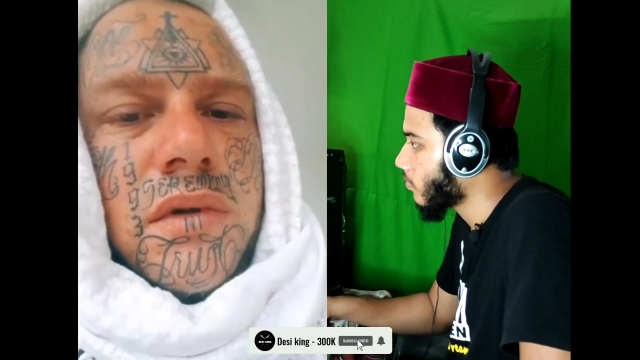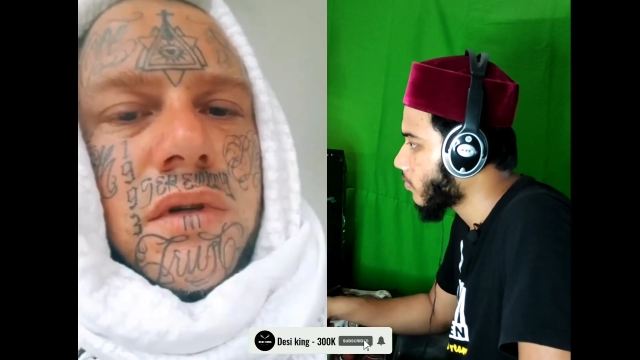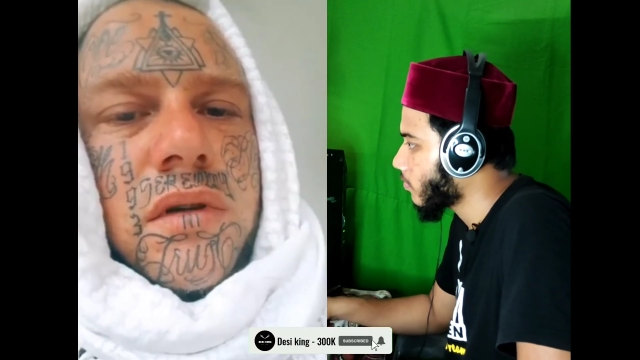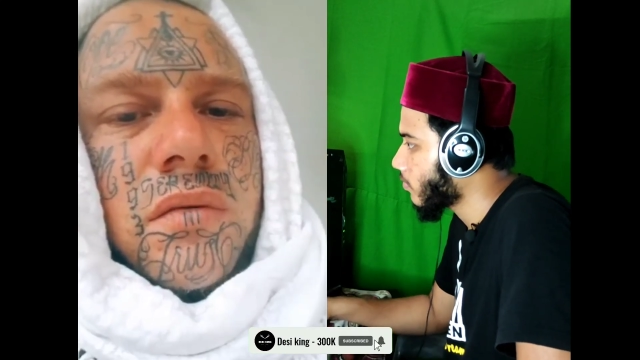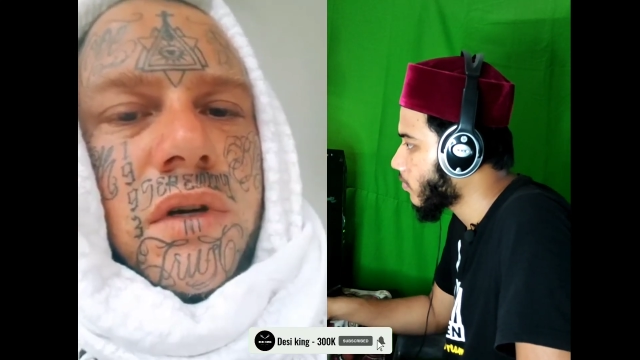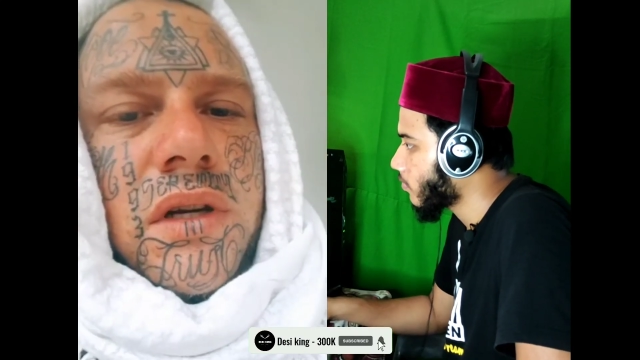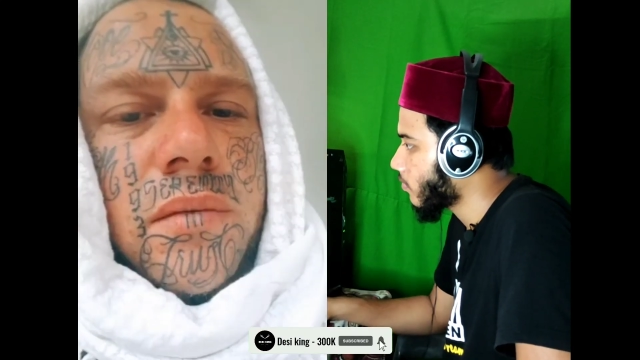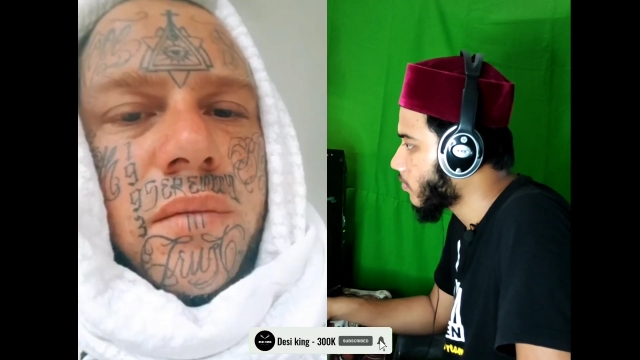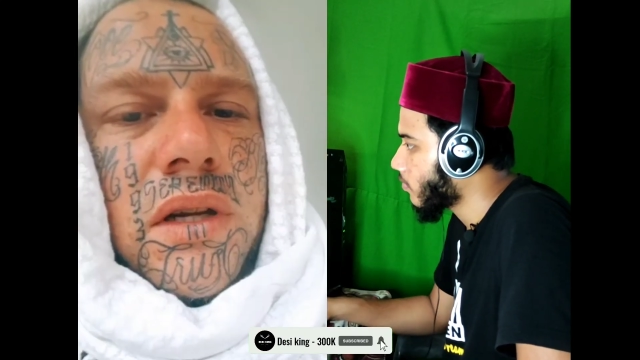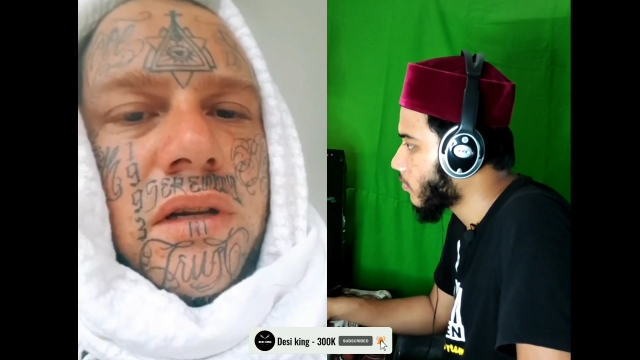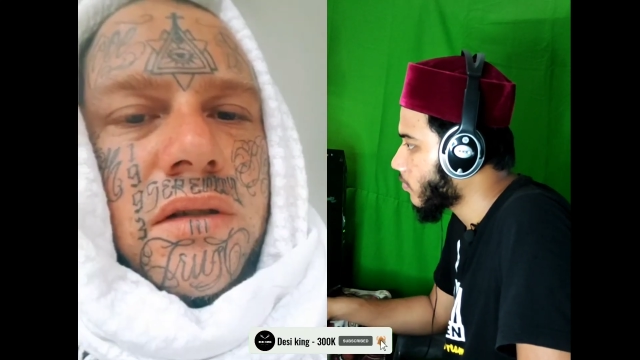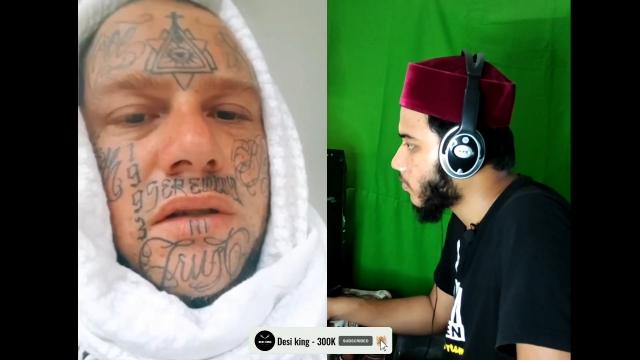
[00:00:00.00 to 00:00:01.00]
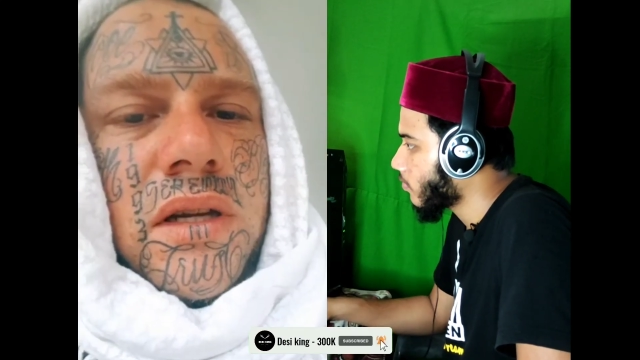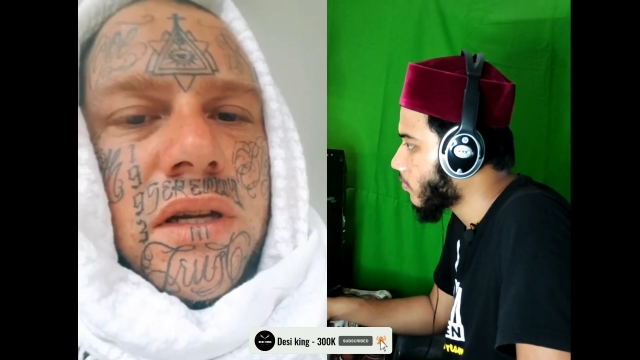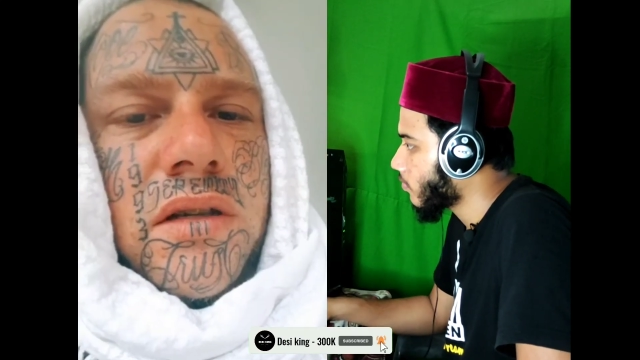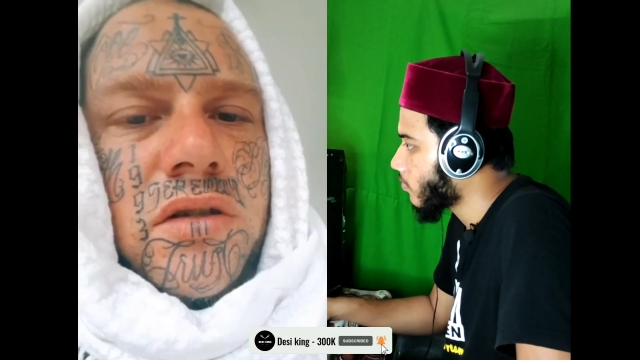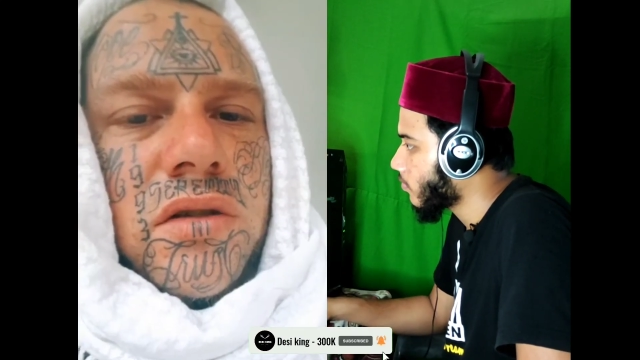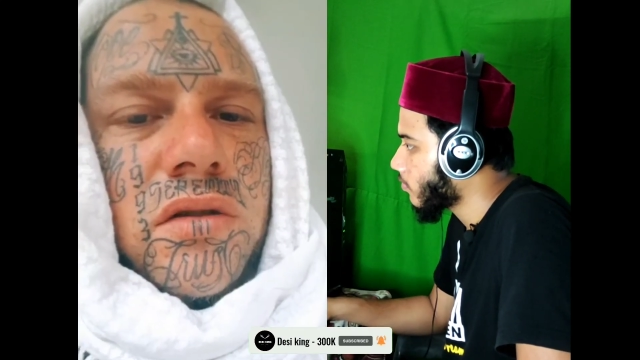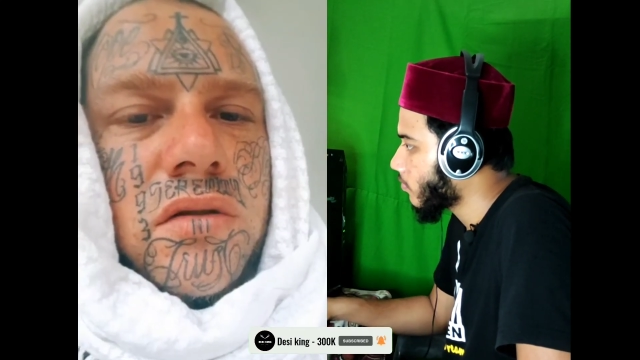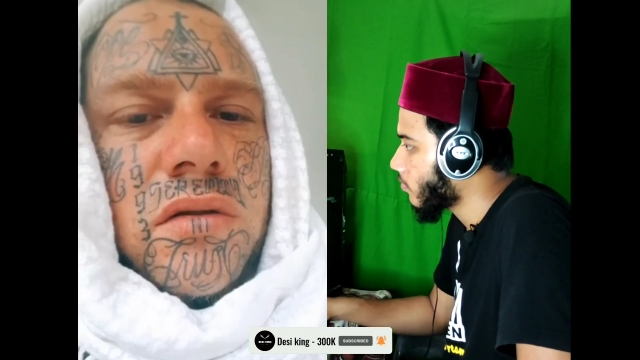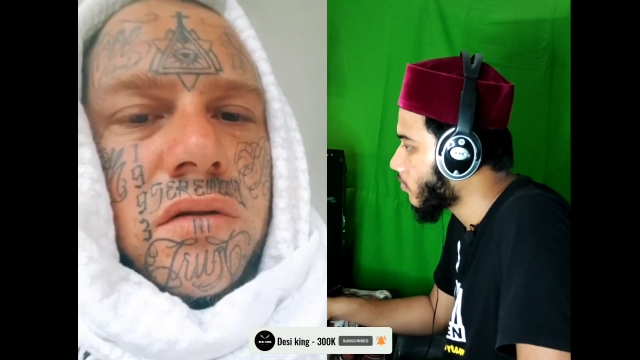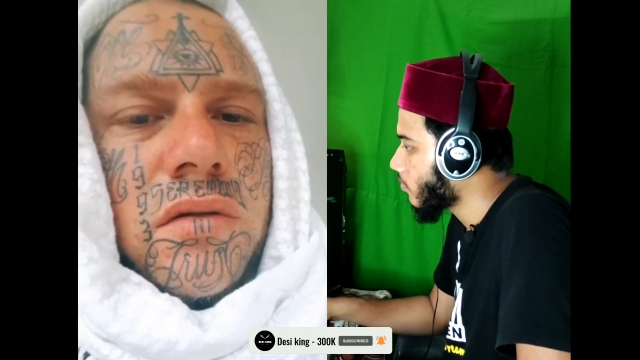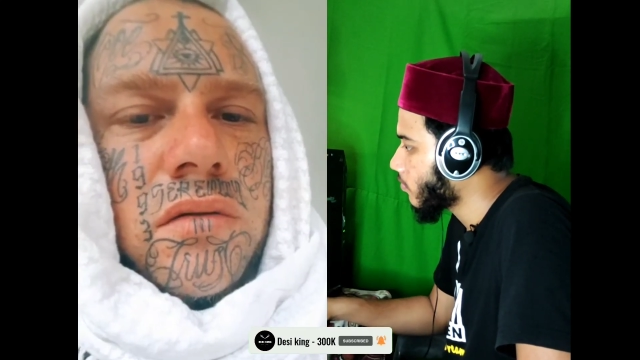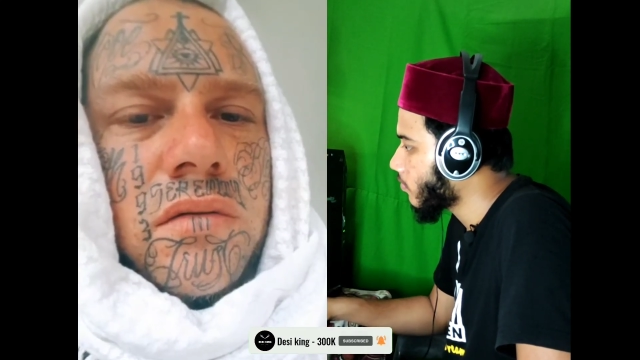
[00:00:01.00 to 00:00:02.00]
did what Iblis said he should do.